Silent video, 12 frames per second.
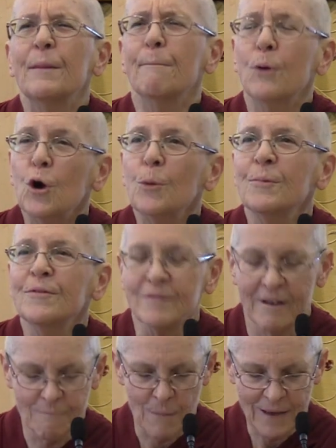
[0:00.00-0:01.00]
the
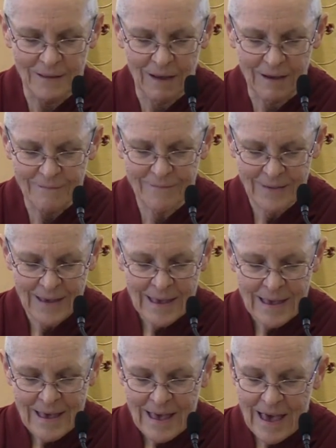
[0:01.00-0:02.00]
purpose of my life.
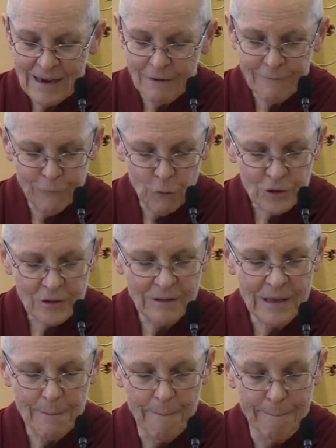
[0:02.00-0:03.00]
And
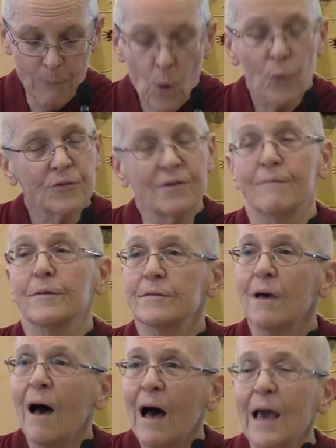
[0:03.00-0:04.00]
unfortunately, most of the
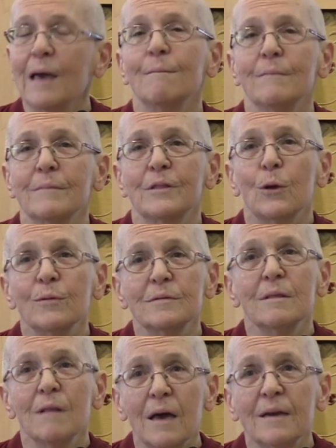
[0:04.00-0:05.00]
time, there was
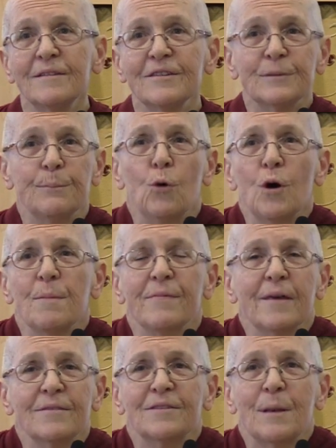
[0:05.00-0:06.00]
a lot of disappointment.
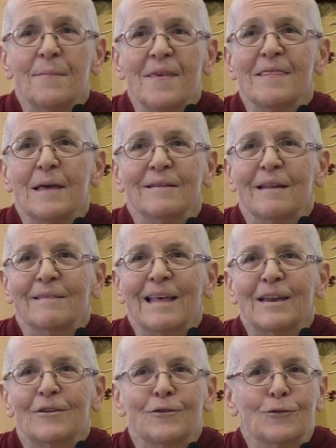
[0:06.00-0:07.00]
That's something that,
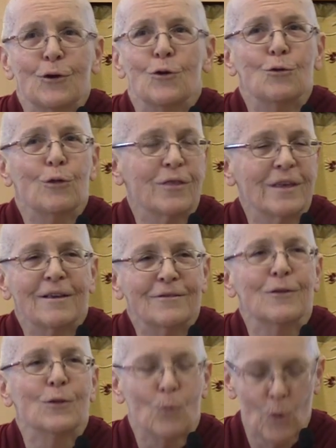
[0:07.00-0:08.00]
that external
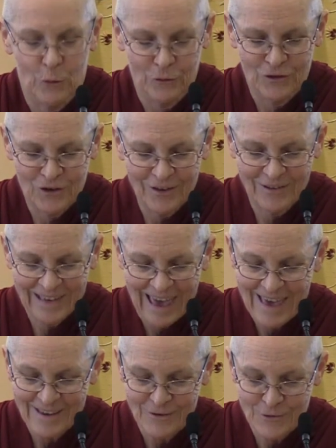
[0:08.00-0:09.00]
things in the world just
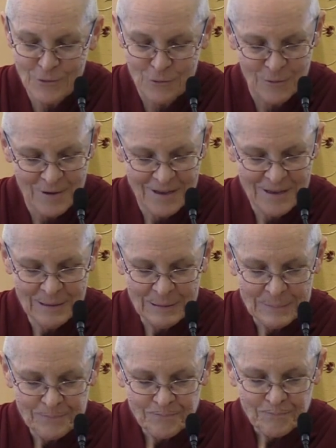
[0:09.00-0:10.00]
can't do.
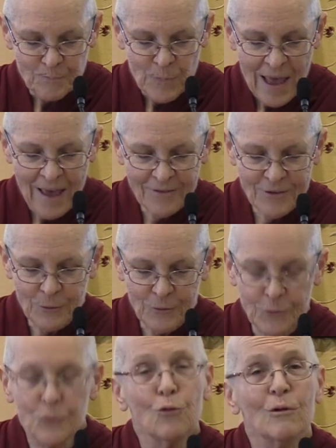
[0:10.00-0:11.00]
And so
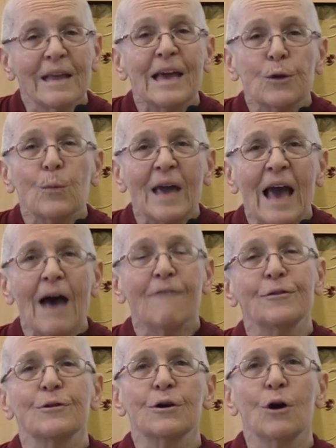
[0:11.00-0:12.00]
sooner or later, we
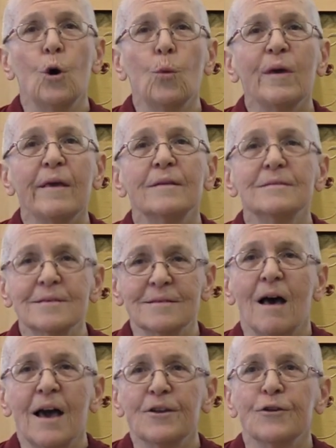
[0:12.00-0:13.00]
have to go
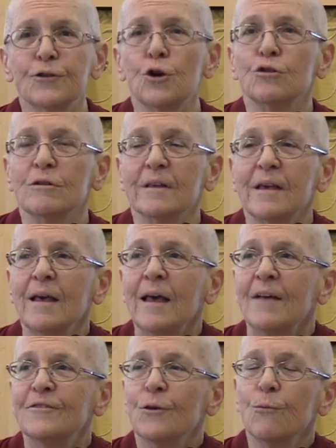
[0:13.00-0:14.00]
inside internally.
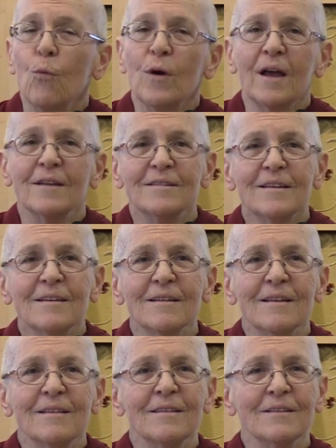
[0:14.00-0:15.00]
And so, what I did
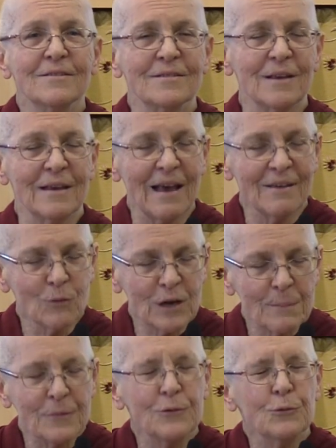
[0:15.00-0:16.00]
in this, uh, what
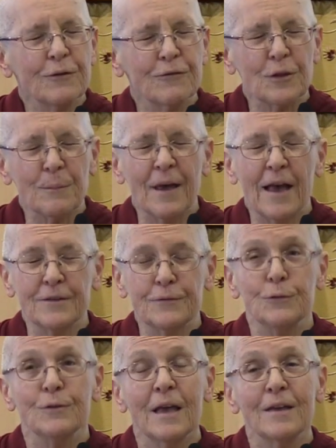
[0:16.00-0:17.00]
I've been doing for the past
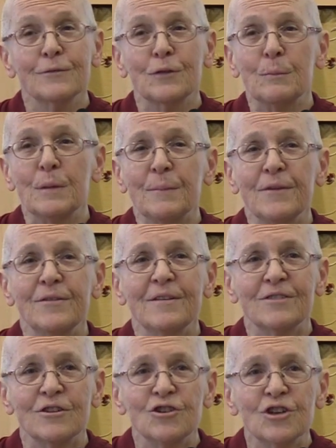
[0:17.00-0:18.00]
few days for the BBC,
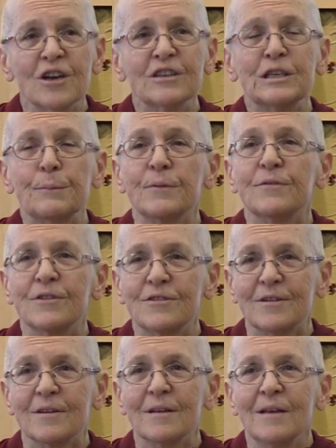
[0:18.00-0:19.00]
is a
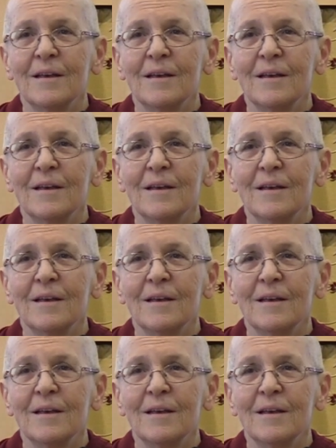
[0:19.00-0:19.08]
juxtaposition